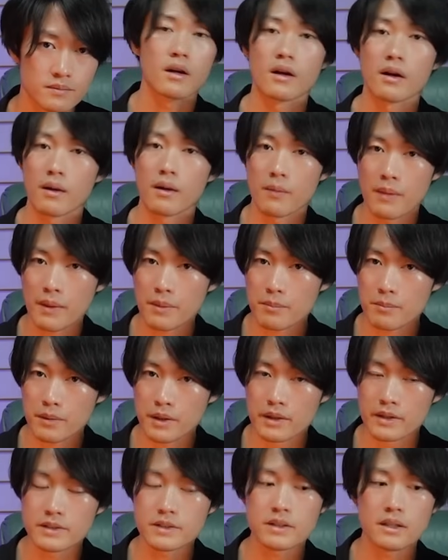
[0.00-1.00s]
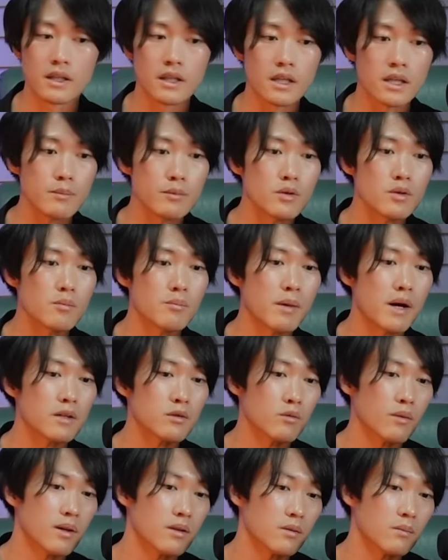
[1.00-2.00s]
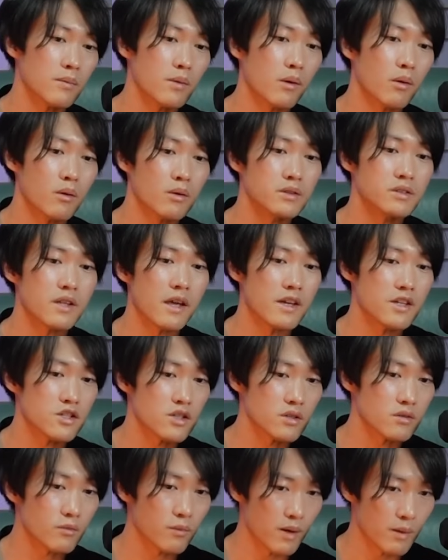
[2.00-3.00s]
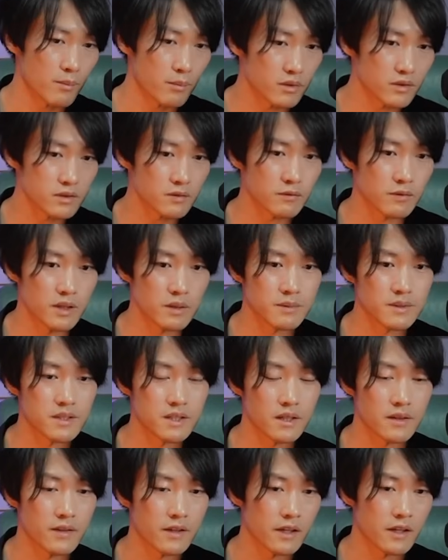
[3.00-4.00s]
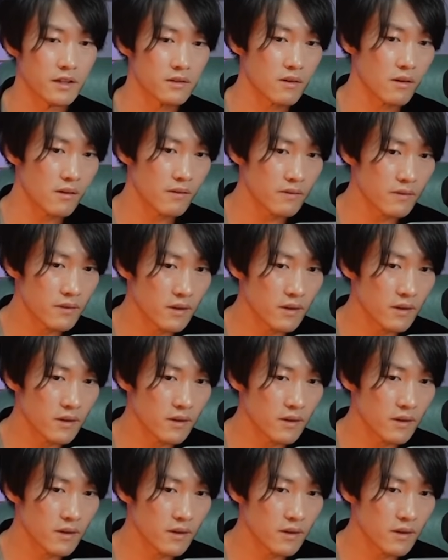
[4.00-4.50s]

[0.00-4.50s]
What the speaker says: That means Imu might one of those ancient weapons we've seen hint of,